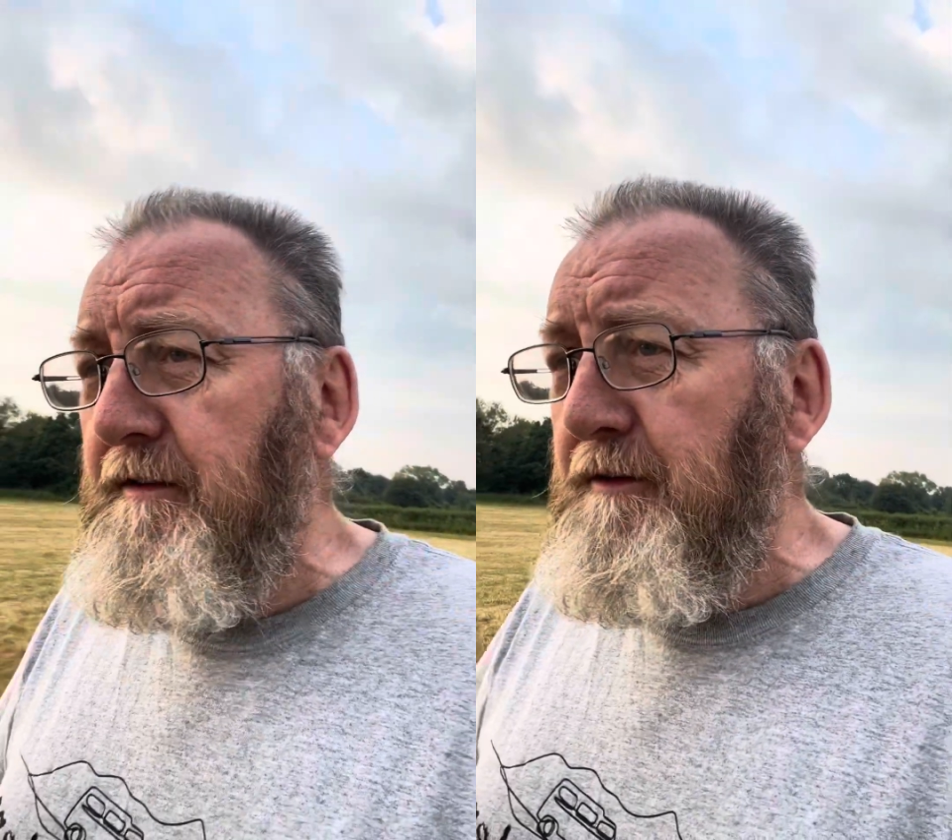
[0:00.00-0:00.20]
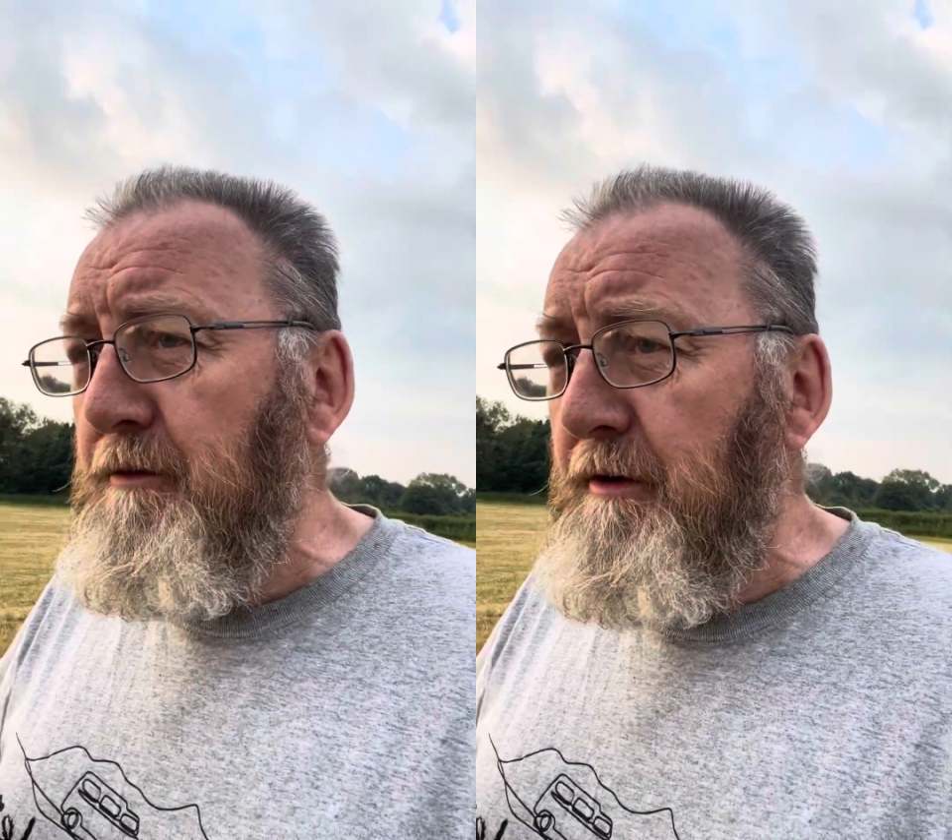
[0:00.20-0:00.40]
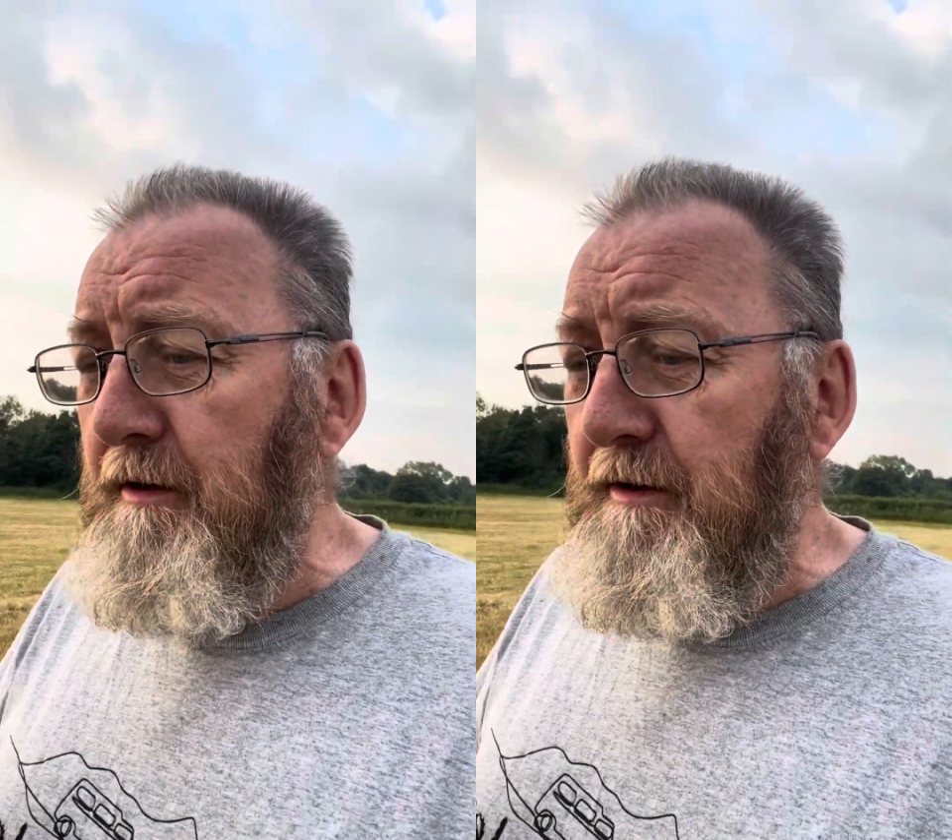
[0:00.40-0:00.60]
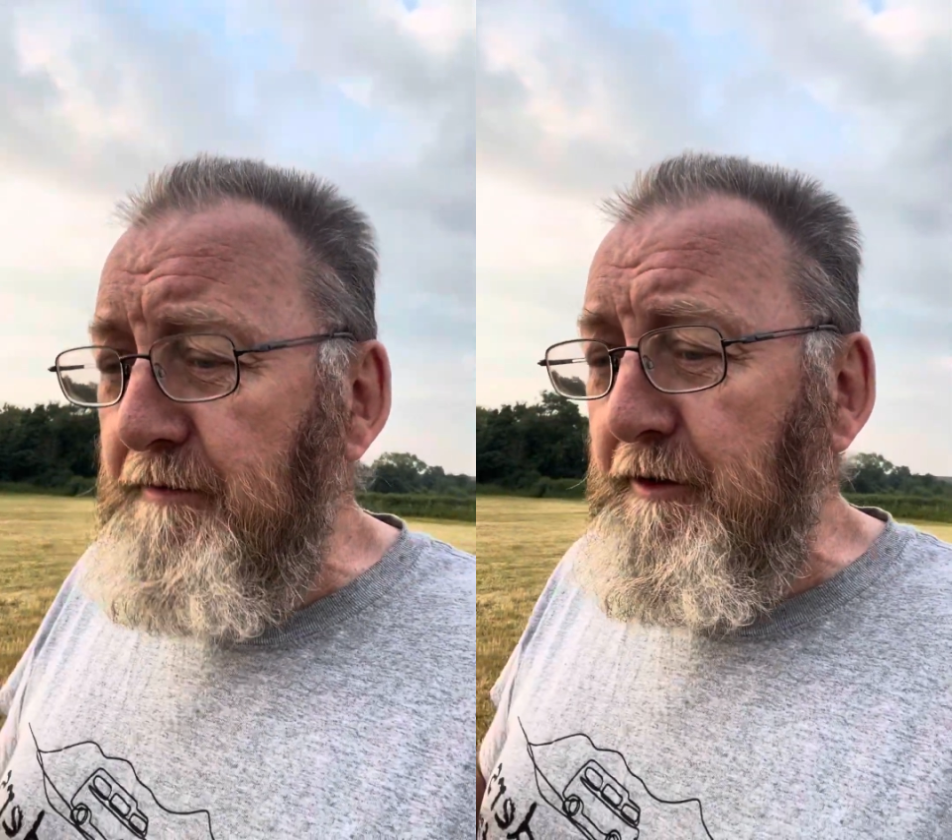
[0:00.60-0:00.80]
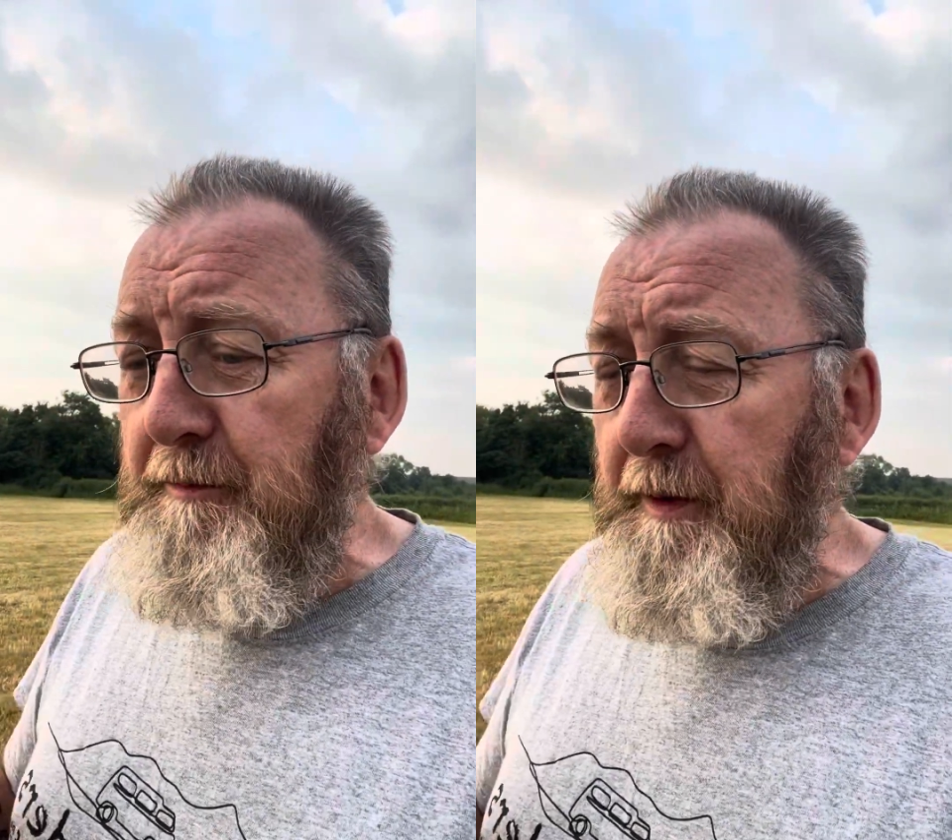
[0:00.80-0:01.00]
two of the
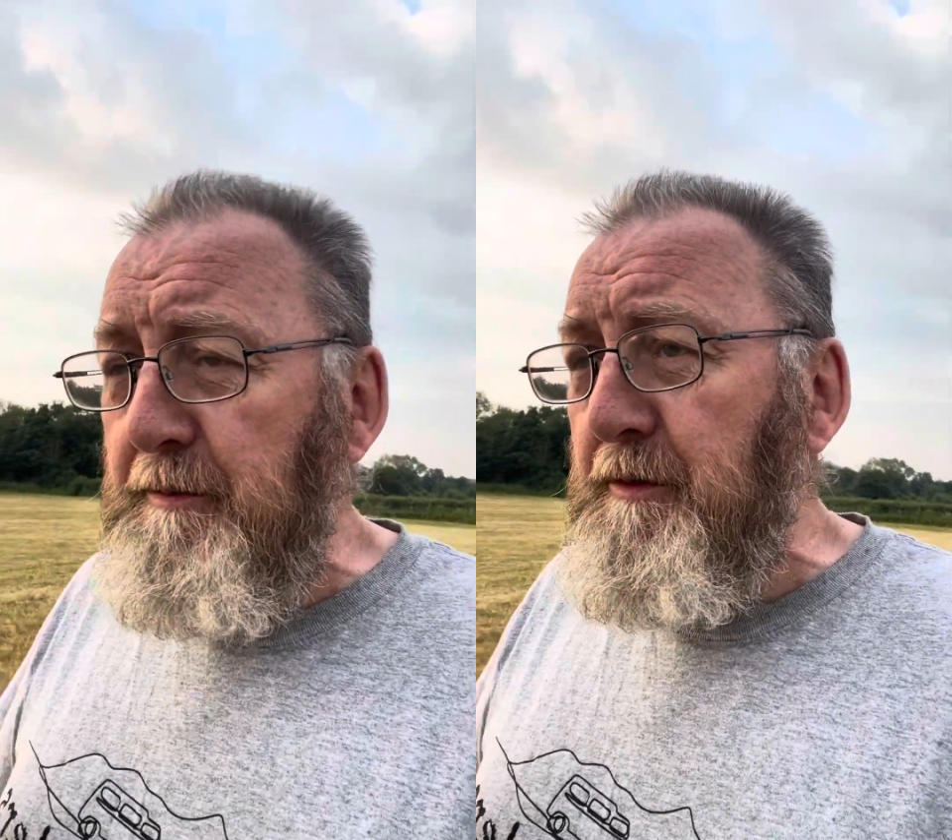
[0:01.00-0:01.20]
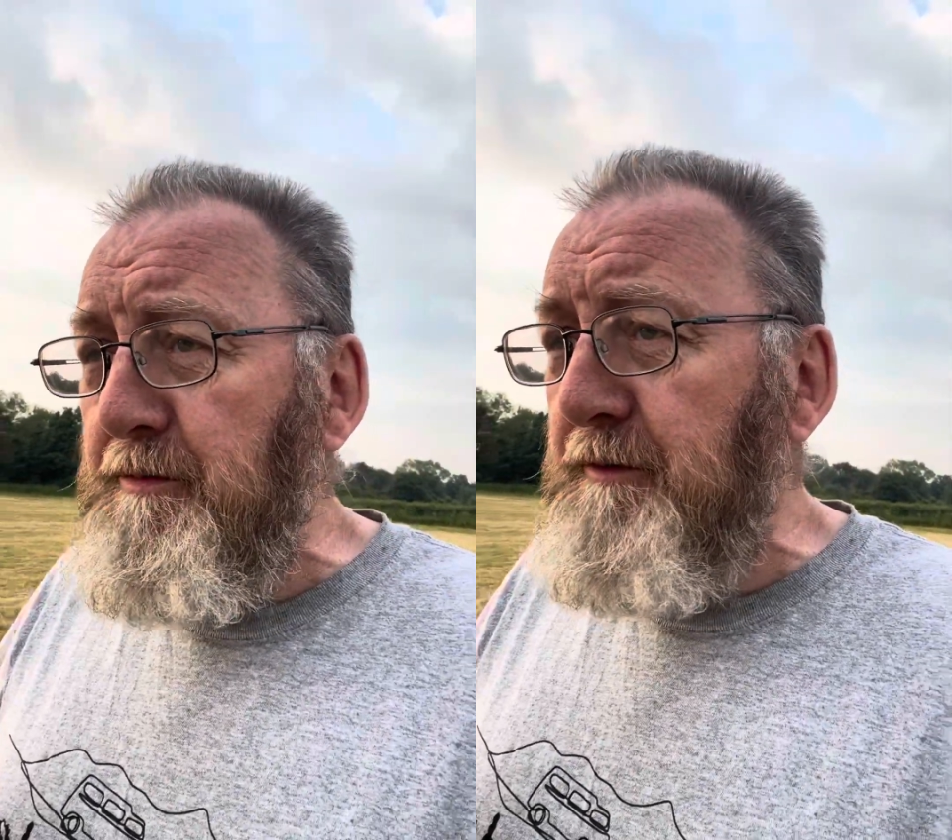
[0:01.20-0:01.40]
loveliest people